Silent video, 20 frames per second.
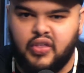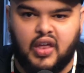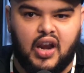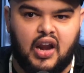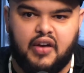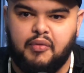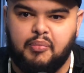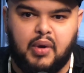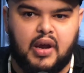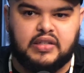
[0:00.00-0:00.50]

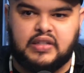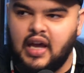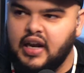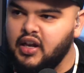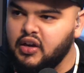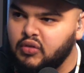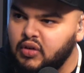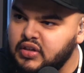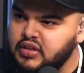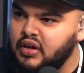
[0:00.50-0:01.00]
that everybody
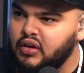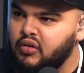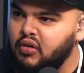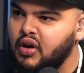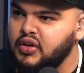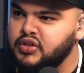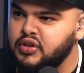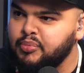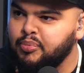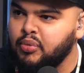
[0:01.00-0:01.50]
kind of agrees on
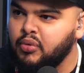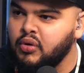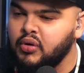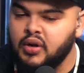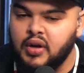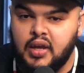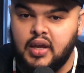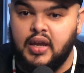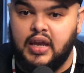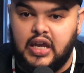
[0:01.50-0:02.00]
across the
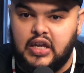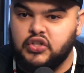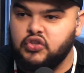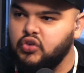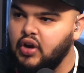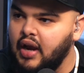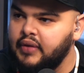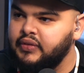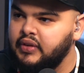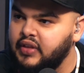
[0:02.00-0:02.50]
board is
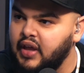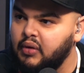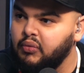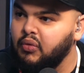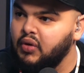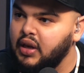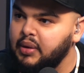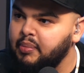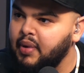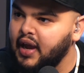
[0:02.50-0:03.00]
drafting that
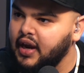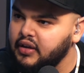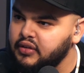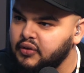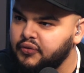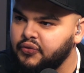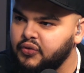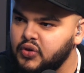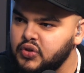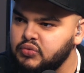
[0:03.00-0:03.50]
running back
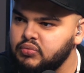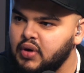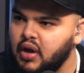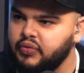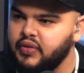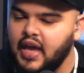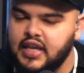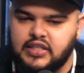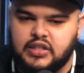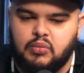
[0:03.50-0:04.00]
in the first
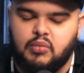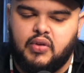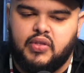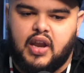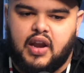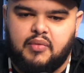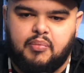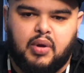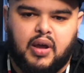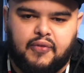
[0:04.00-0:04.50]
round. That's the
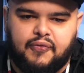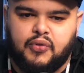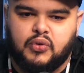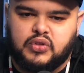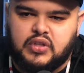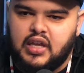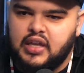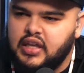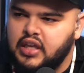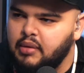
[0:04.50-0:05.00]
one that everybody
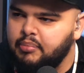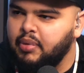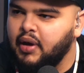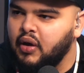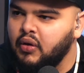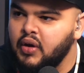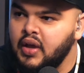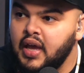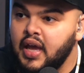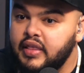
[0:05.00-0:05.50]
feels icky
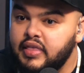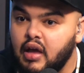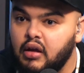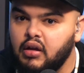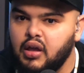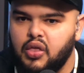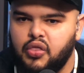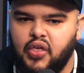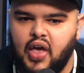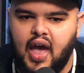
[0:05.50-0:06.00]
about.
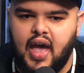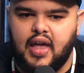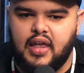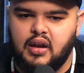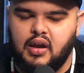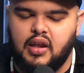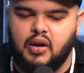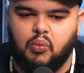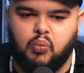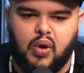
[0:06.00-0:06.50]
Not only that,
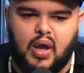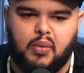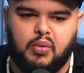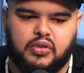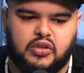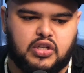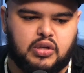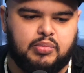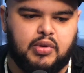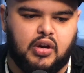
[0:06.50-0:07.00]
in a way
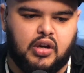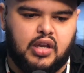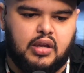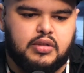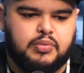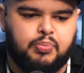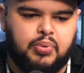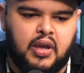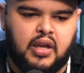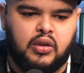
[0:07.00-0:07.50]
with the Jahmyr
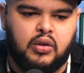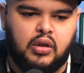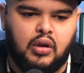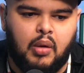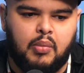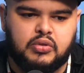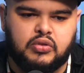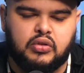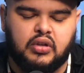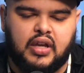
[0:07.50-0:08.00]
Gibbs pick, you
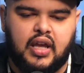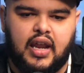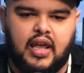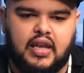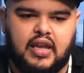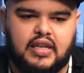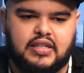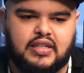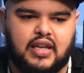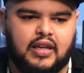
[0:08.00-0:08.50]
can almost look at
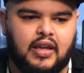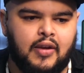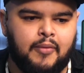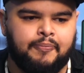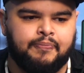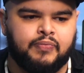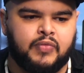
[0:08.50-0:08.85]
it as like